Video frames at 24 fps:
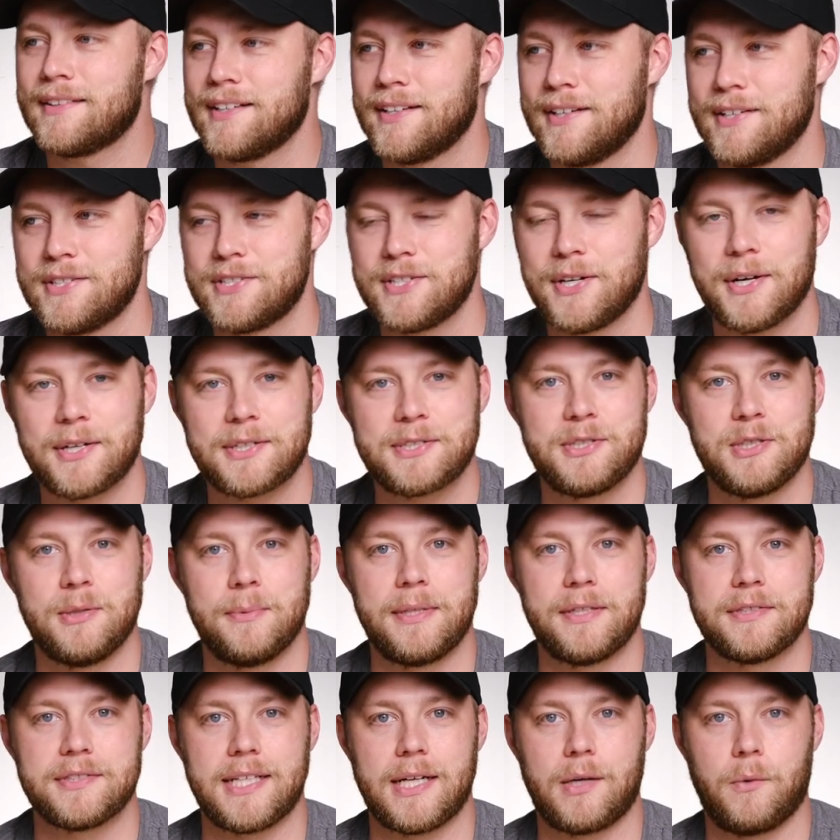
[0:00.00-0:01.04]
there and talked to him.
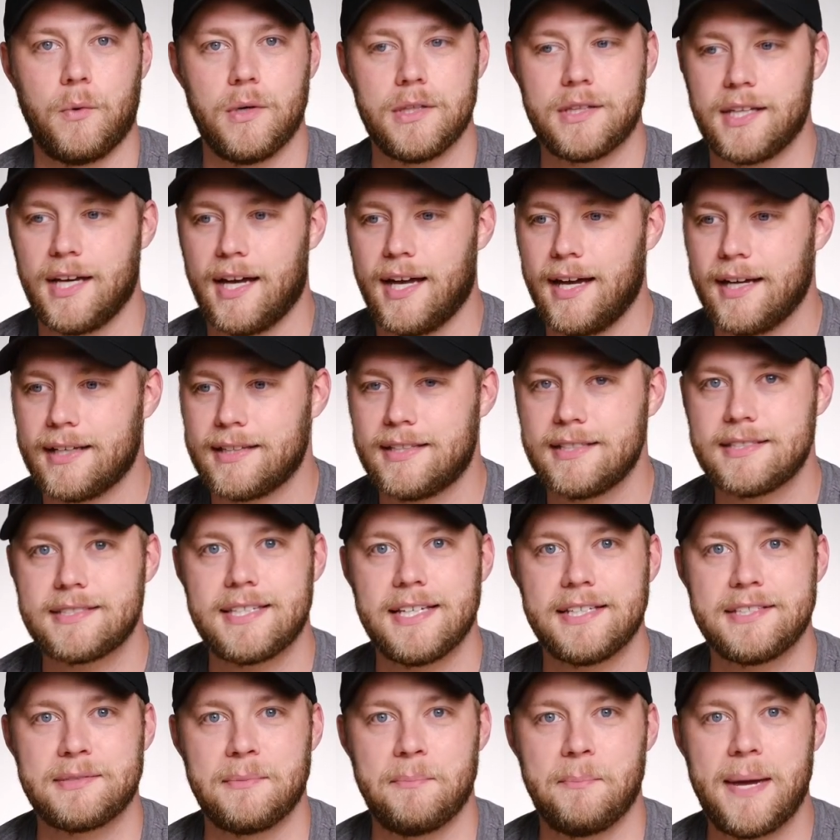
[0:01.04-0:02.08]
He was like, what the heck? This
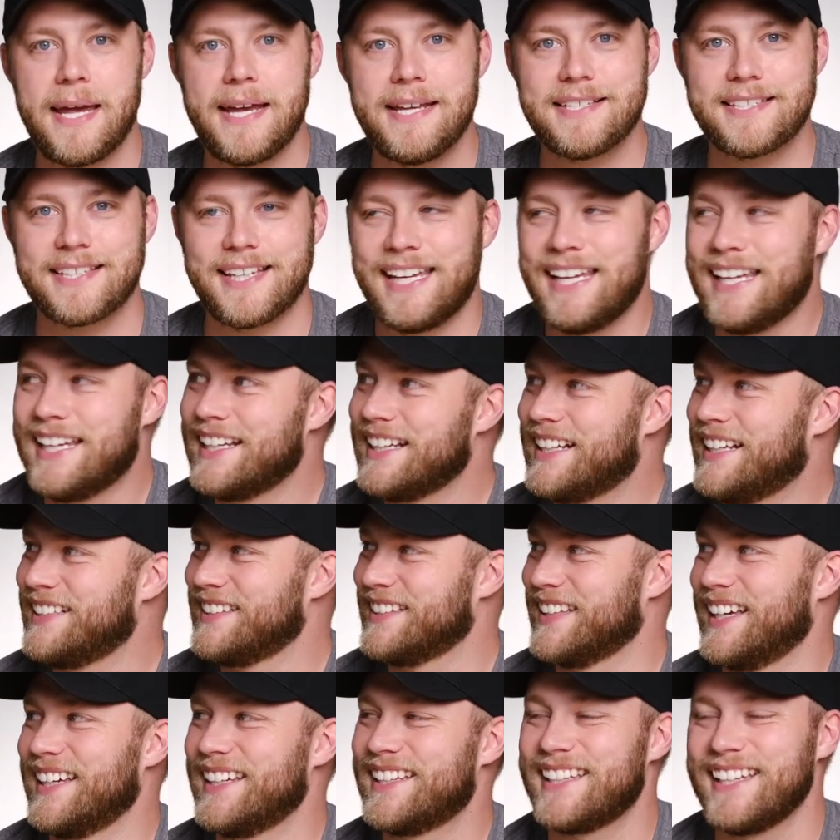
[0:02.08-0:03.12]
thing's amazing.
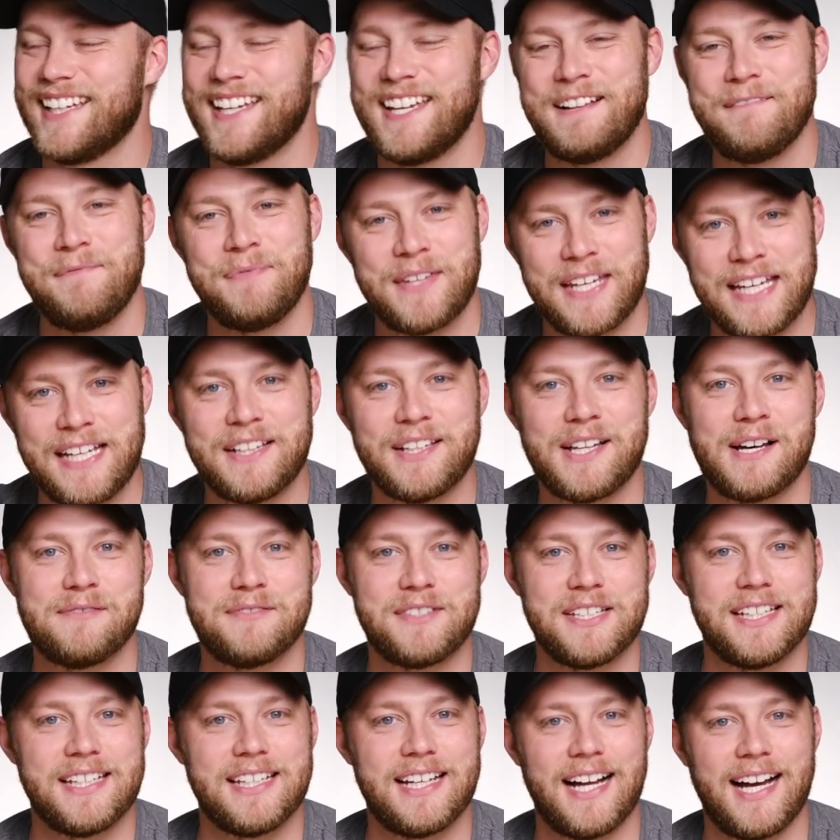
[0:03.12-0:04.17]
Like, he loved
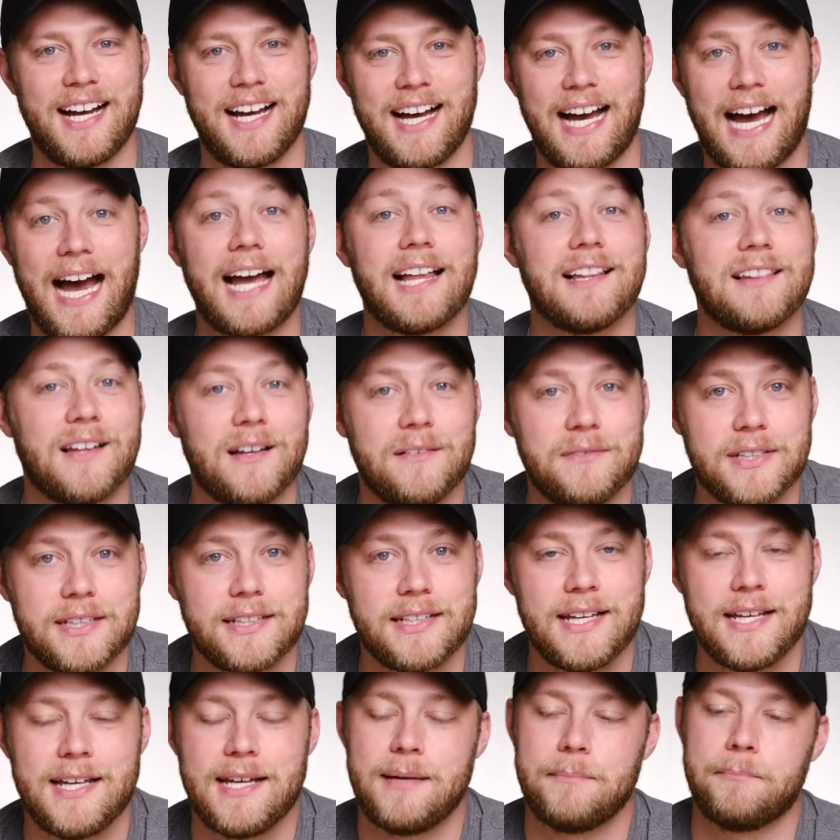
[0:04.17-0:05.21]
it. I love
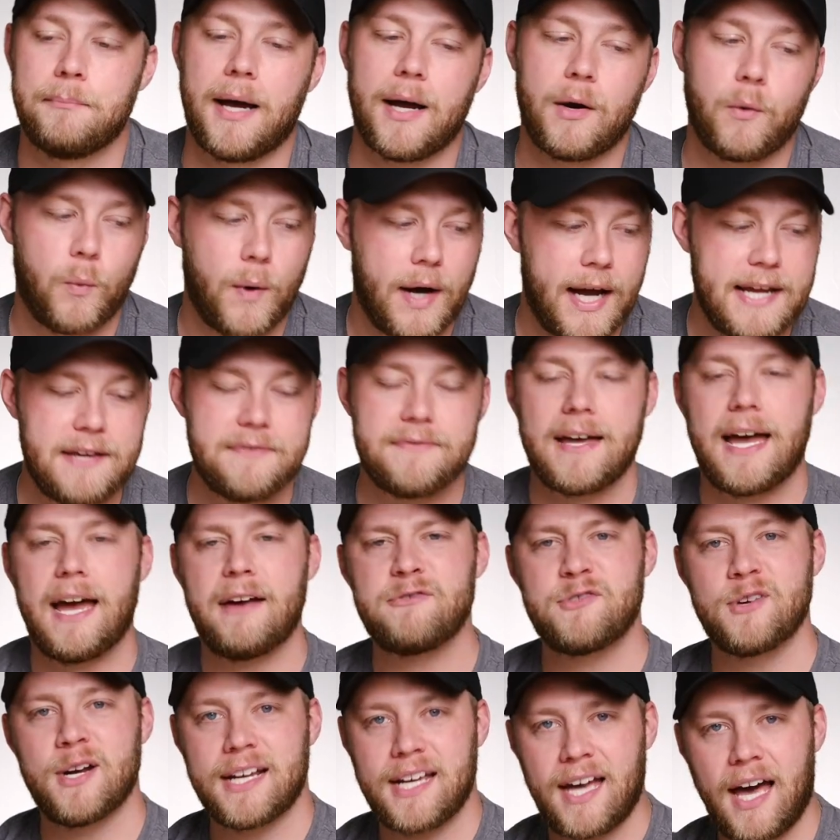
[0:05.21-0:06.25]
it. My wife,
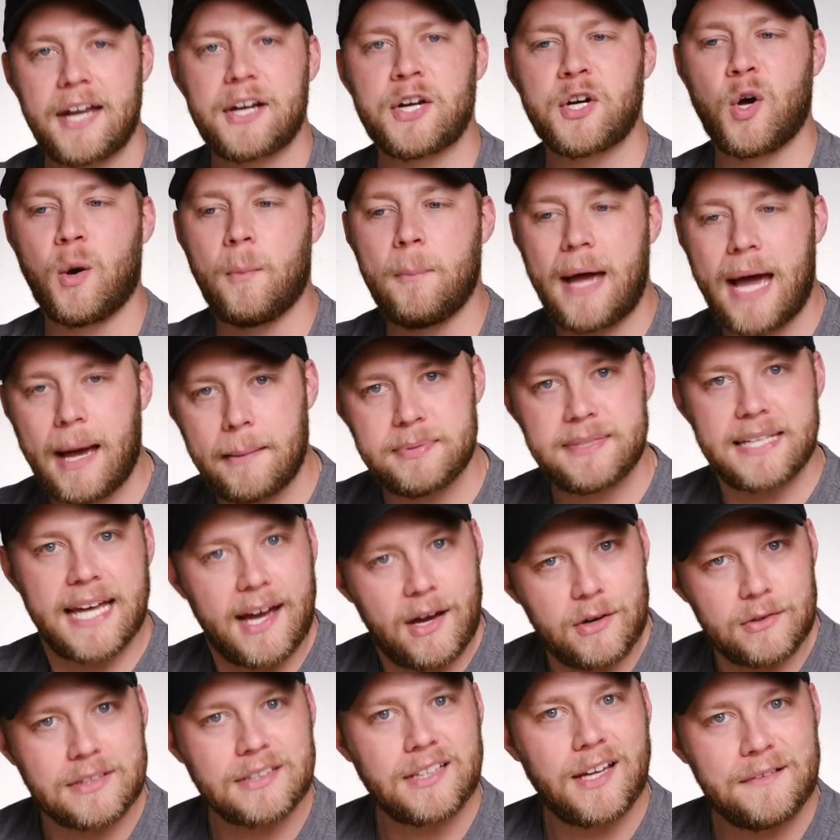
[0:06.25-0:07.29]
after I got it all mapped
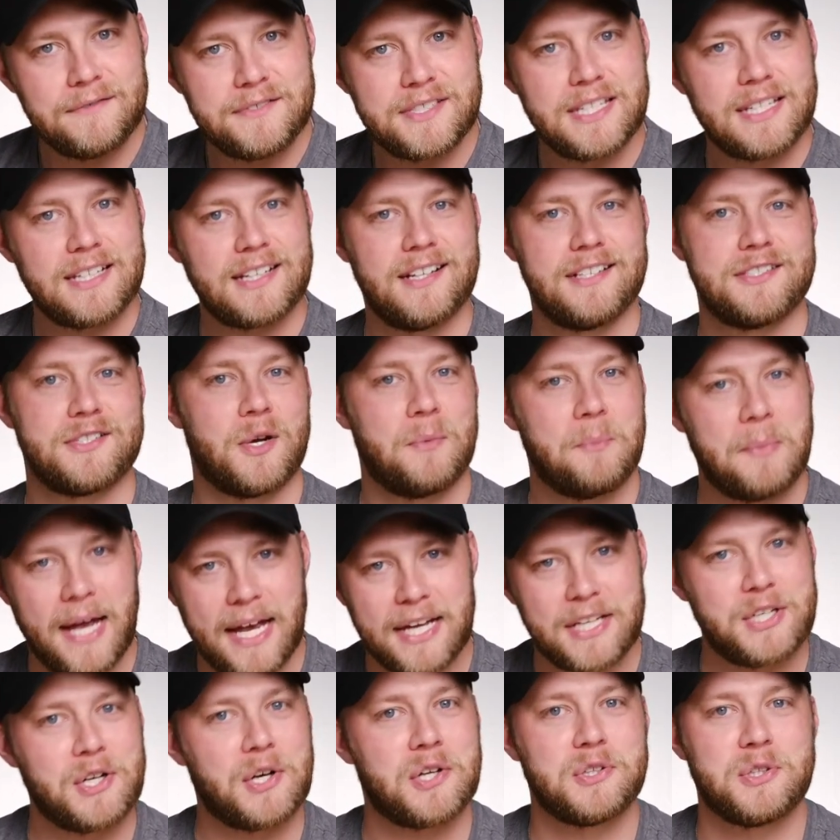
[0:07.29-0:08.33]
out, loves it because our
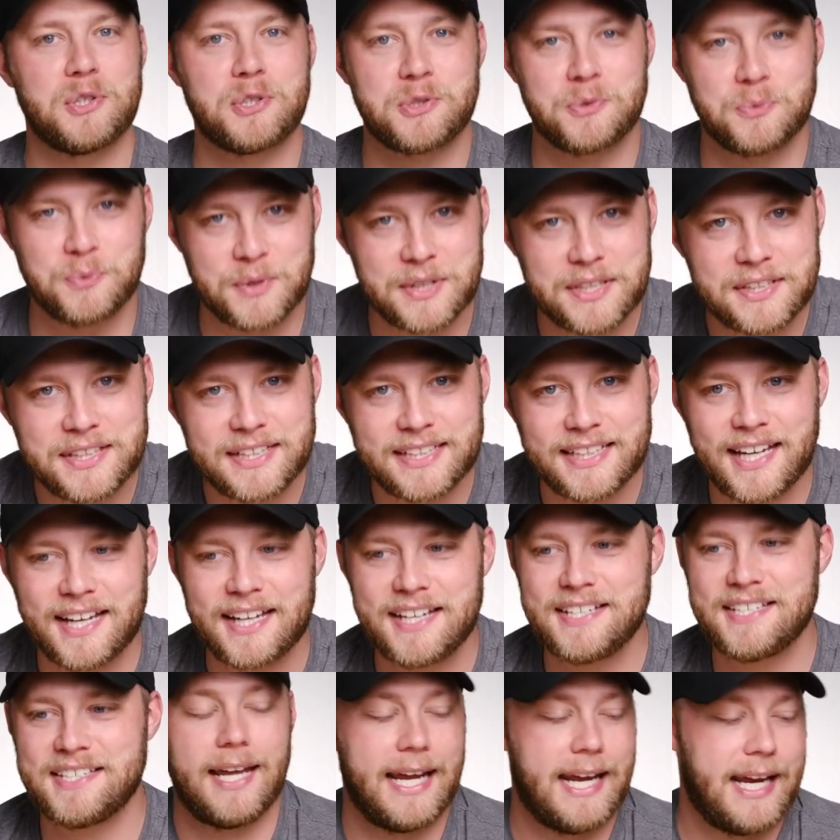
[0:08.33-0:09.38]
backyard looks really
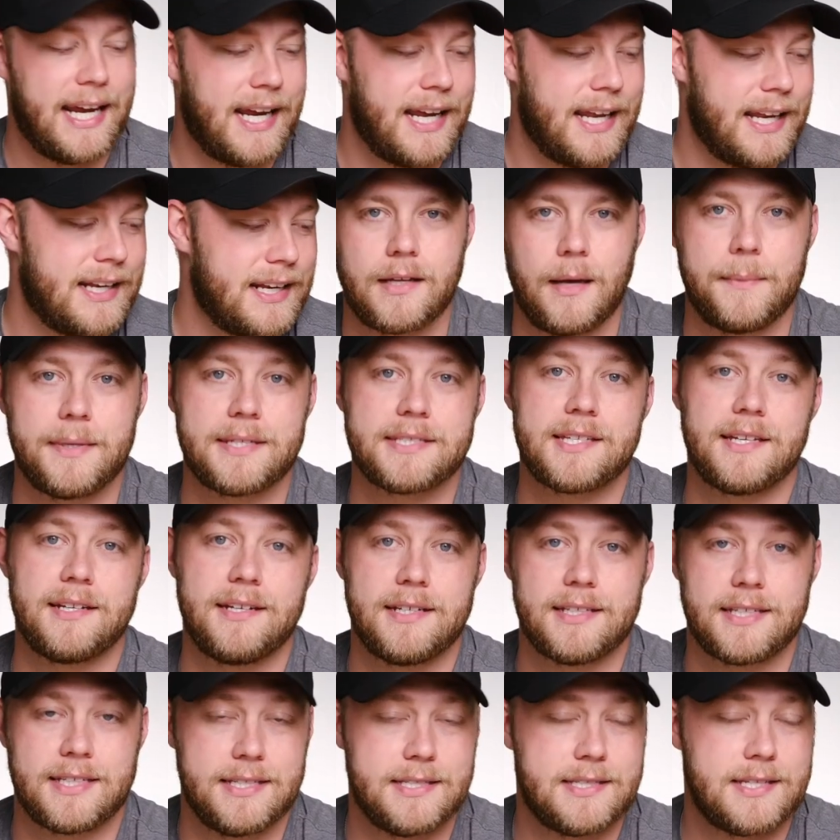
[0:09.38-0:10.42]
nice. And I'm excited
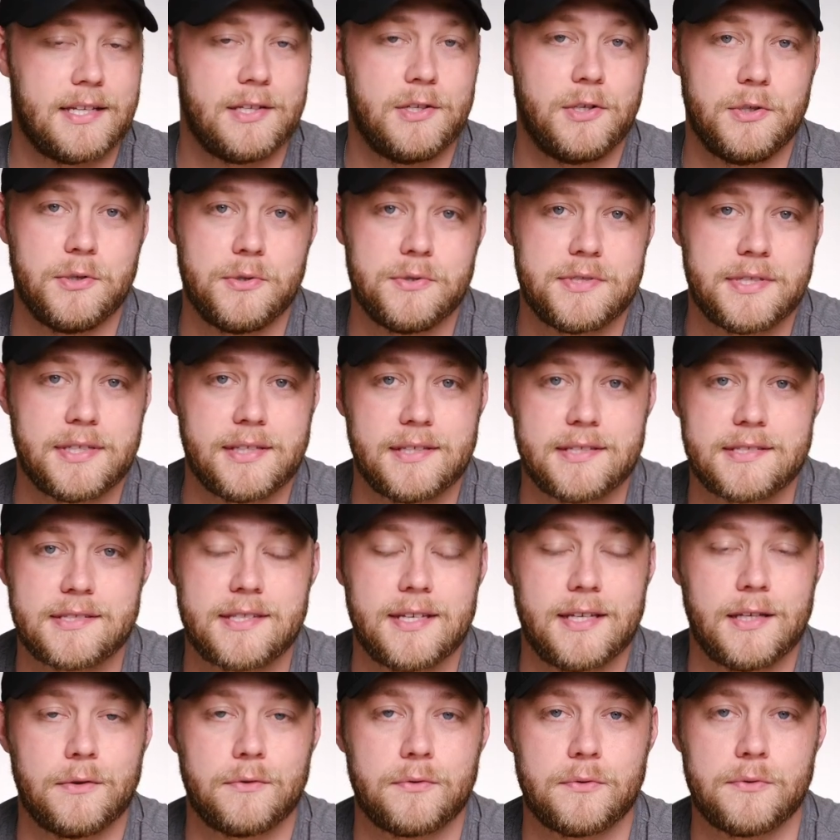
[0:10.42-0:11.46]
to continue using this
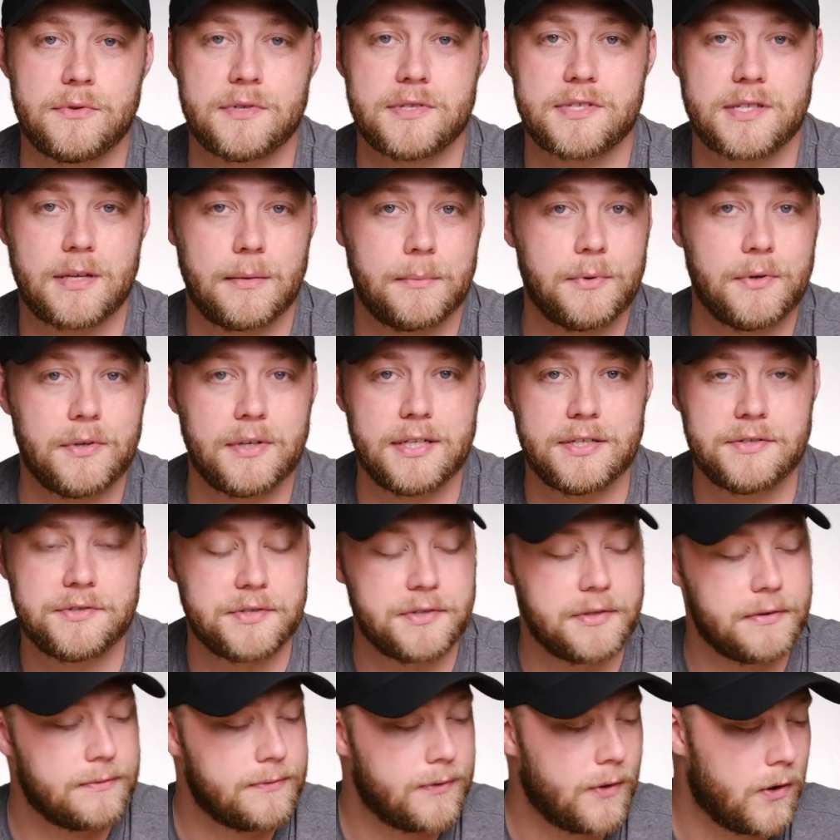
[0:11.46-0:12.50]
thing through the summer and into
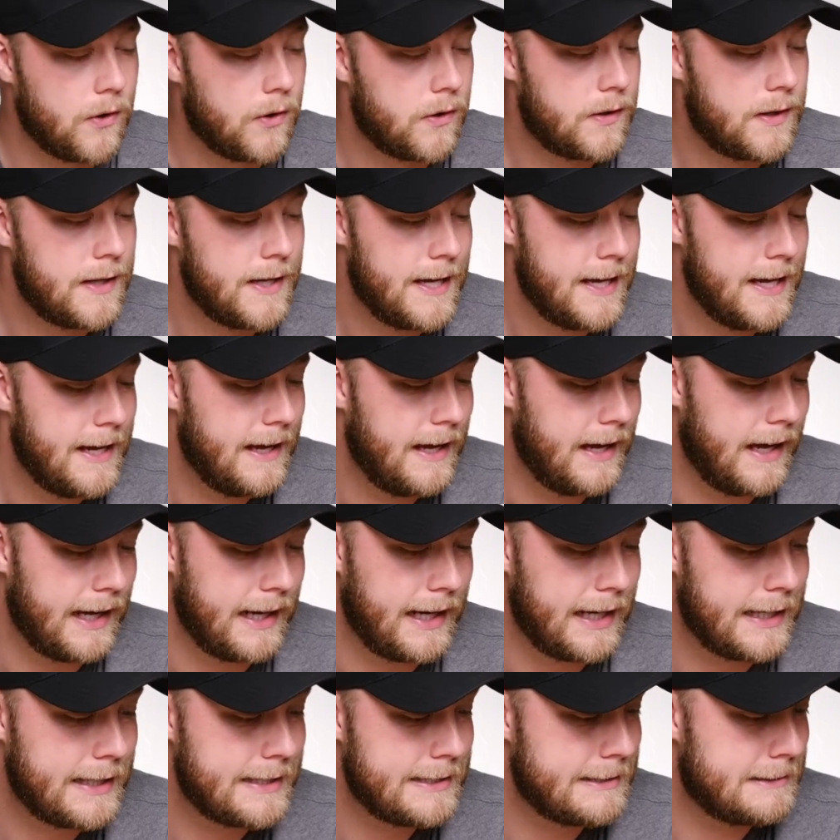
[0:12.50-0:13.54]
the fall.
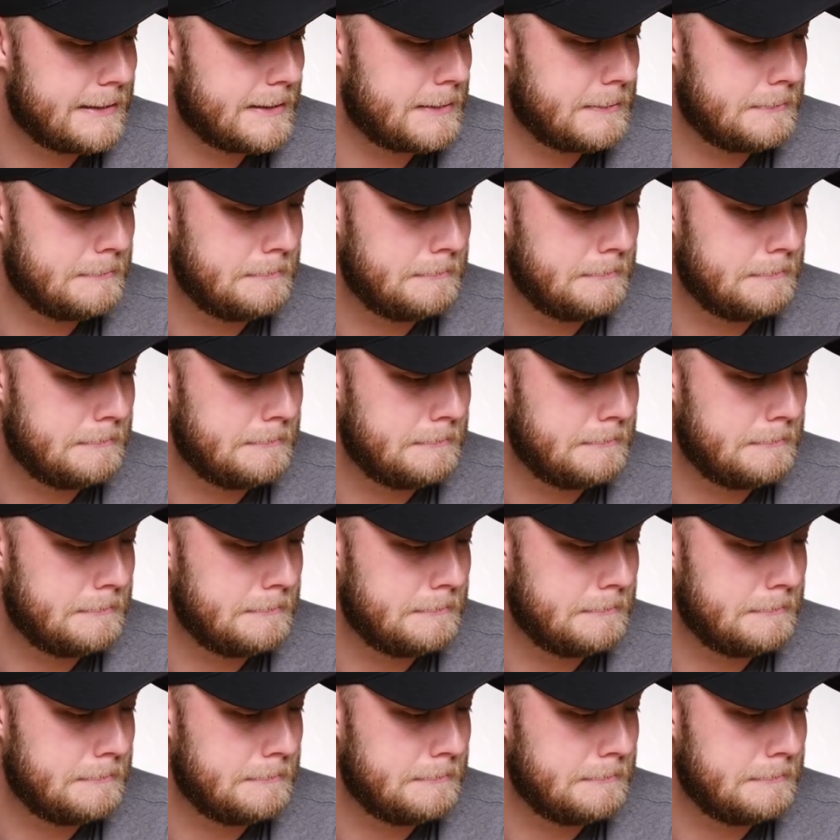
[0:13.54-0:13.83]
And